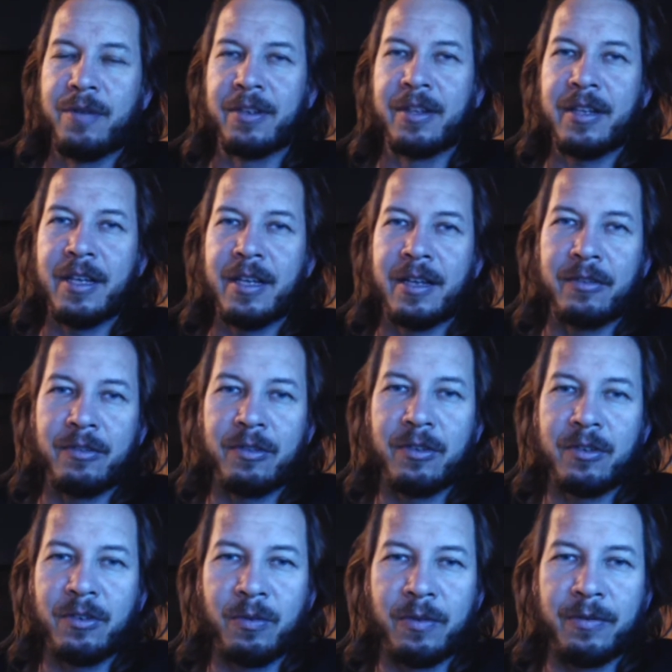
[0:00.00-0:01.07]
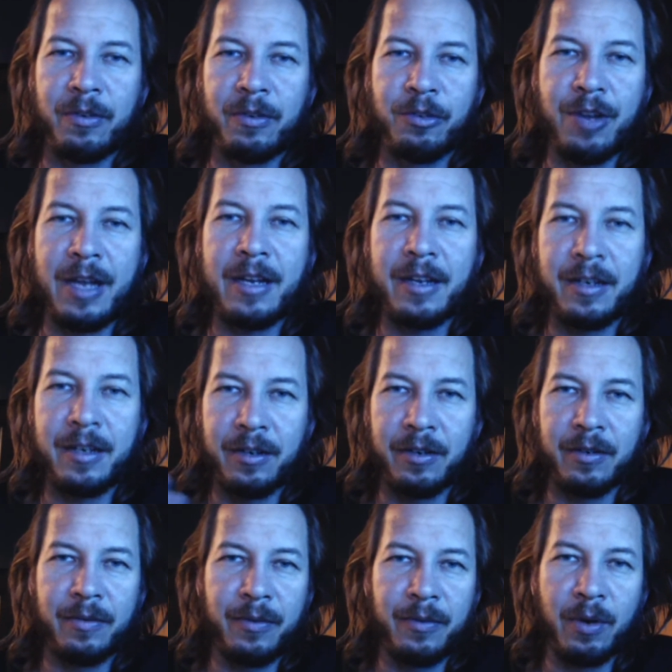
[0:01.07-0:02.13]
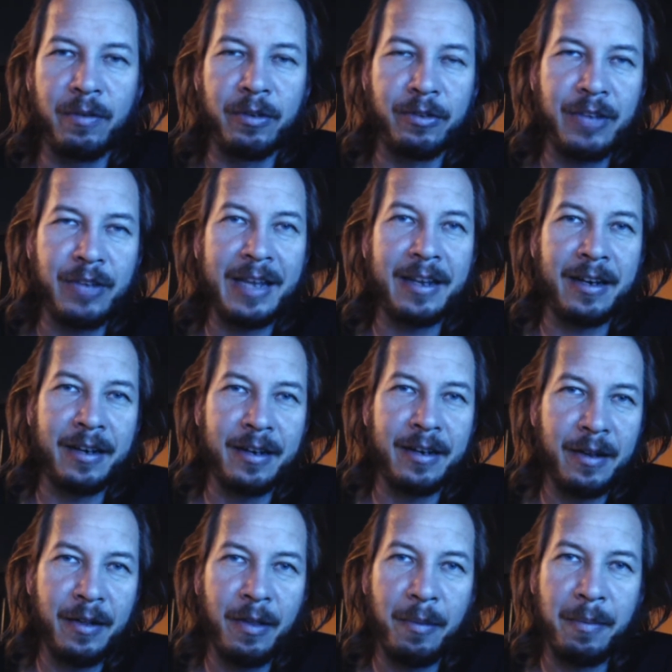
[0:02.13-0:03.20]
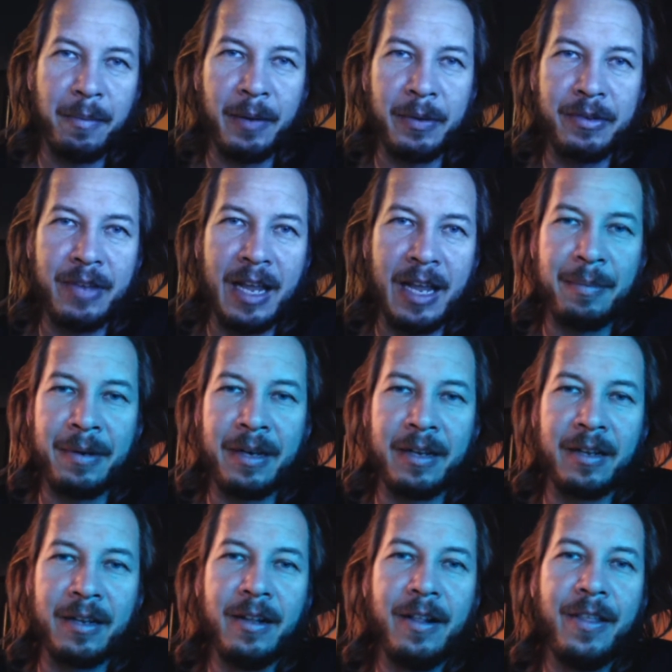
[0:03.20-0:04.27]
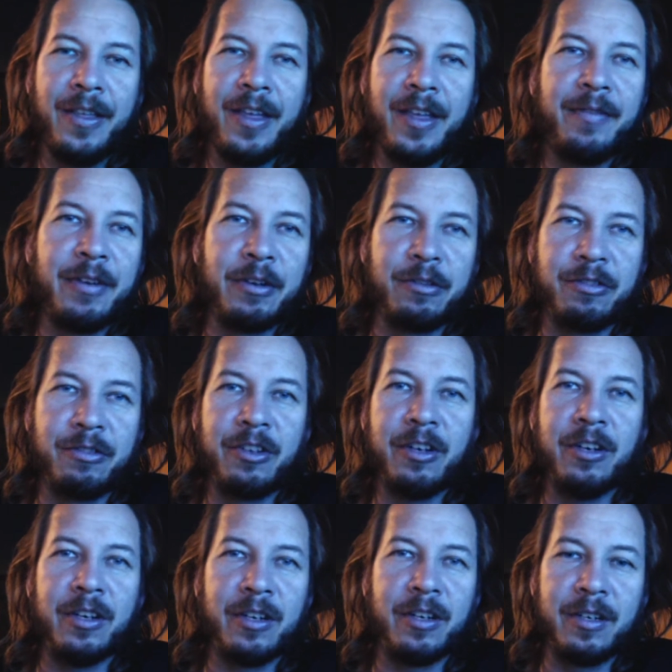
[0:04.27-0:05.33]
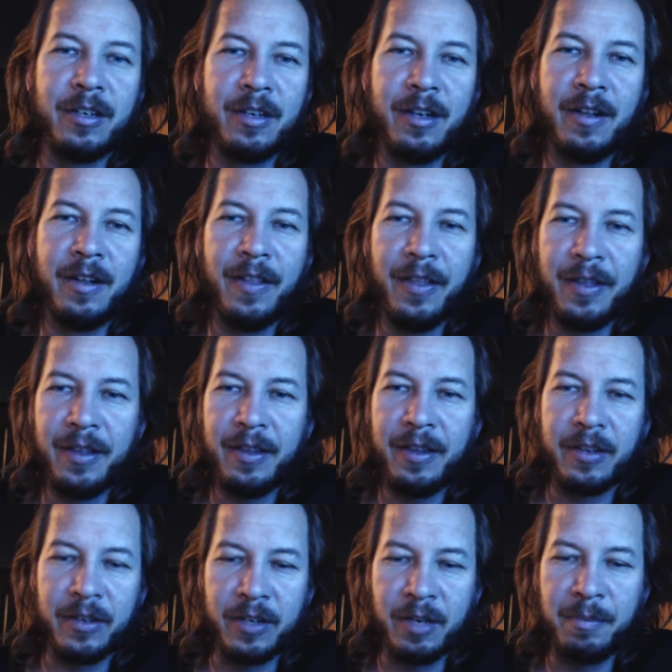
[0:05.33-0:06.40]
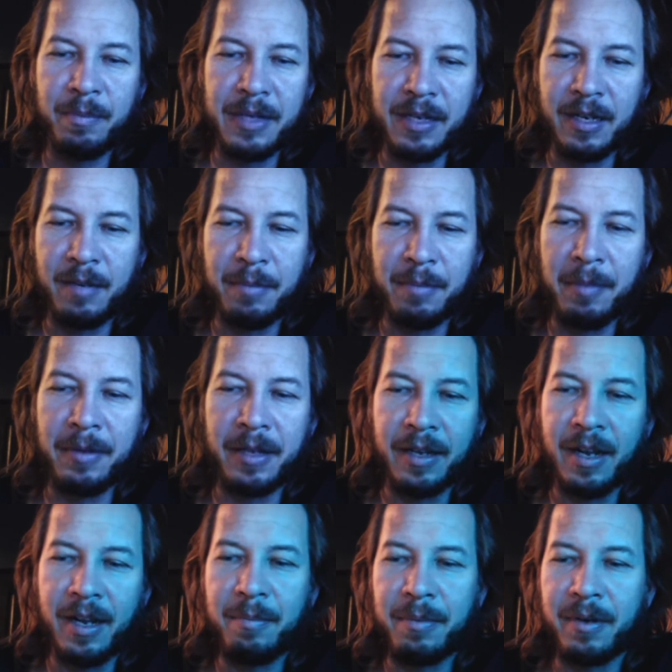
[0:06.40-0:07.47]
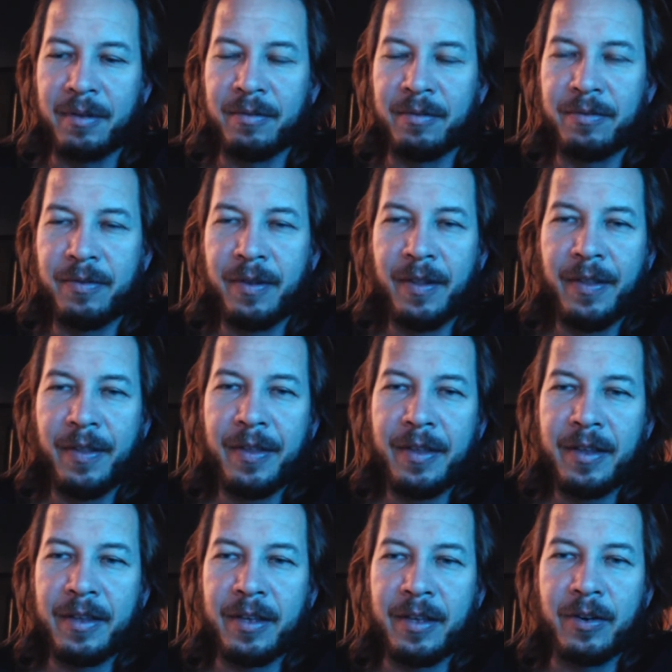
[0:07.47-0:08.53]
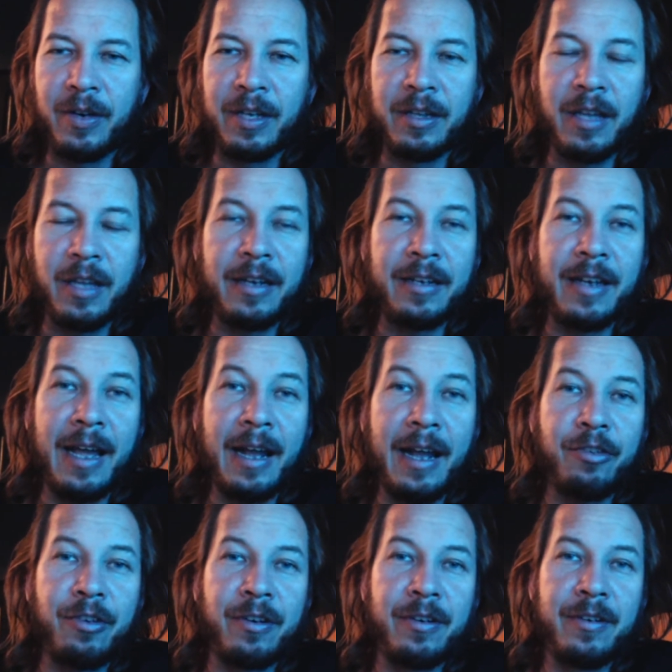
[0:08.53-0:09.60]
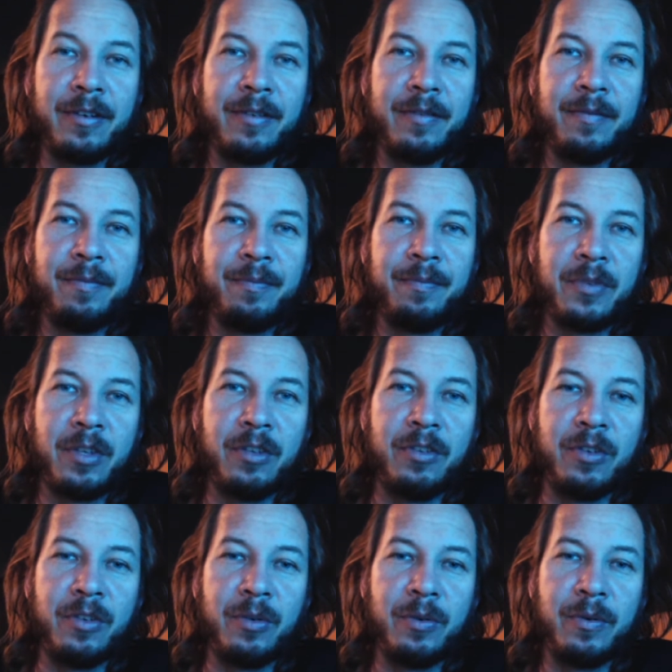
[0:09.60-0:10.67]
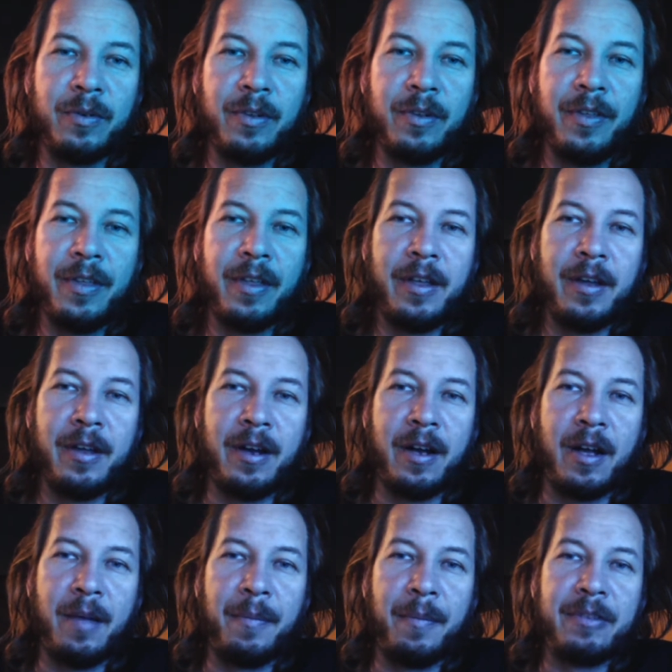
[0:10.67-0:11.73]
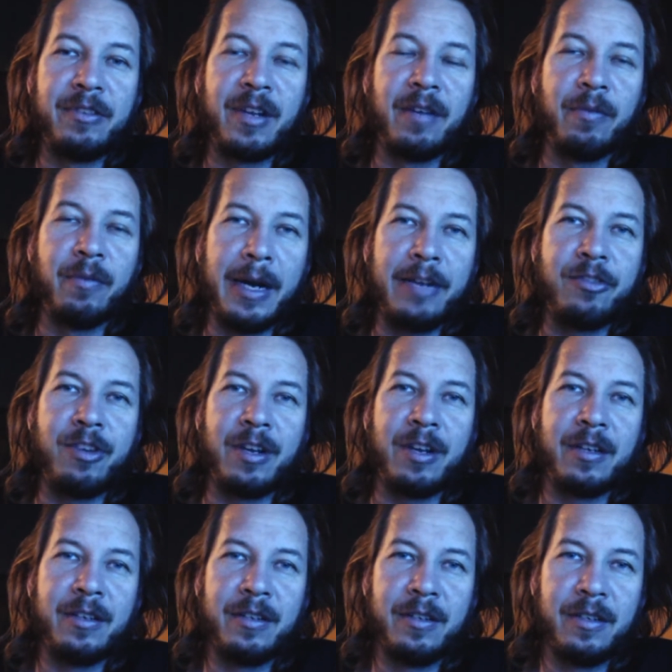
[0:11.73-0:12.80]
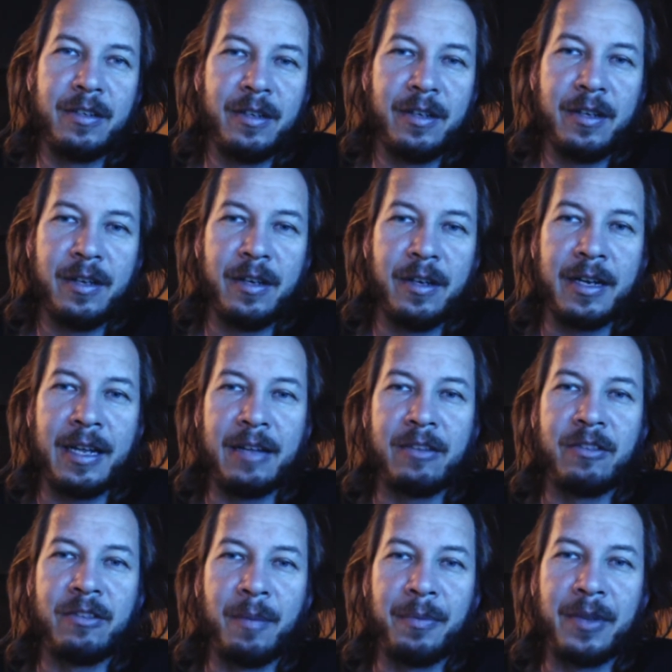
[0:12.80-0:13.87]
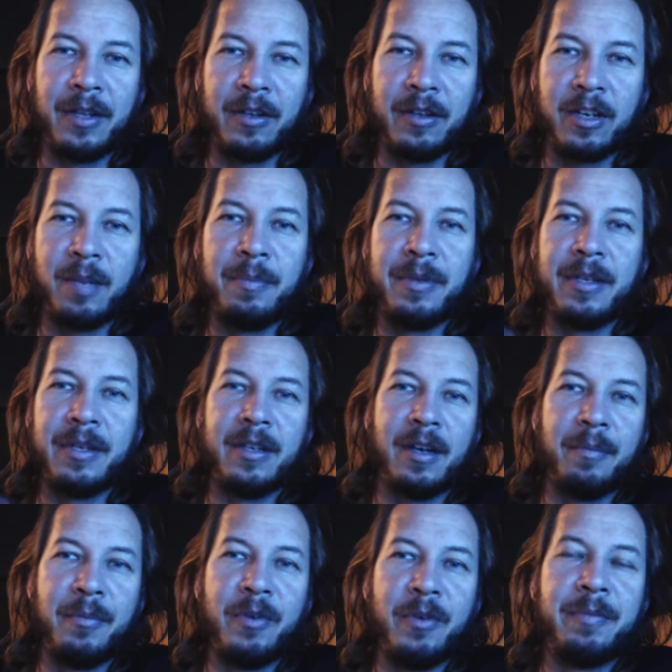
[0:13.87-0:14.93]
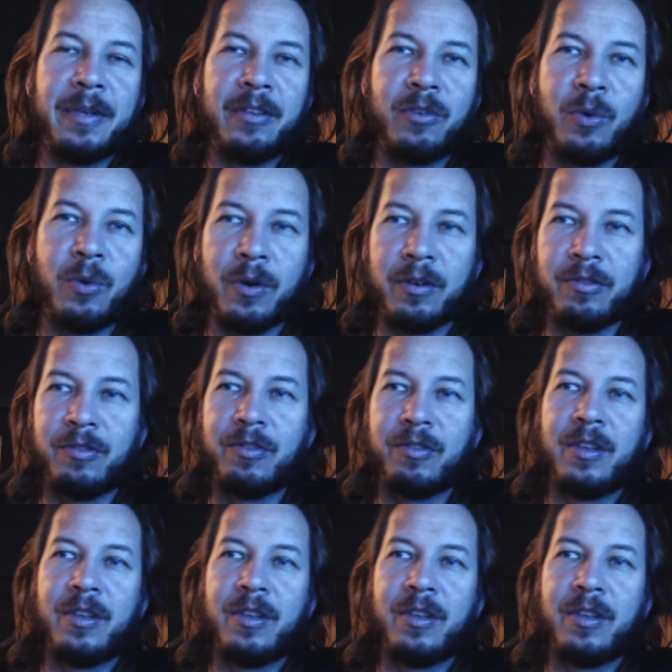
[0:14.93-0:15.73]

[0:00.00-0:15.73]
things, because if you're shaken, you're overtaken by what's happening. If you're stirred, there could be a bubbling up of enlightened action to do. Instead of raging against something, there could be a movement towards